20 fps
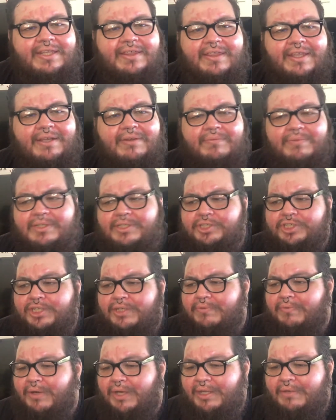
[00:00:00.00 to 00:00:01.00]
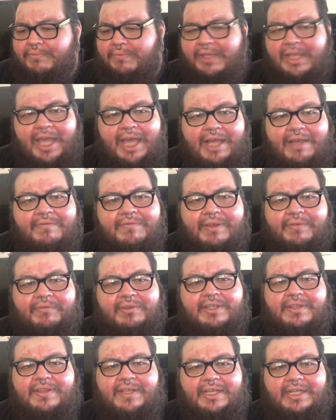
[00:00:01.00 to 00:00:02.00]
think with G1 we have
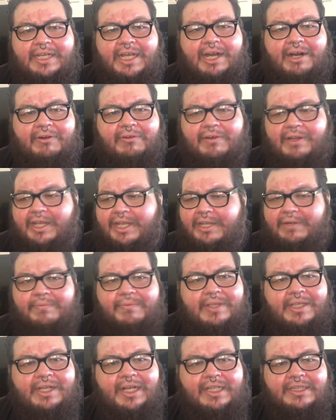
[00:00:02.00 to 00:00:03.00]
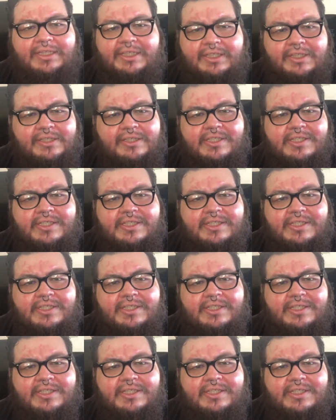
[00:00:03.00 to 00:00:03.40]
everything now, right? We got the good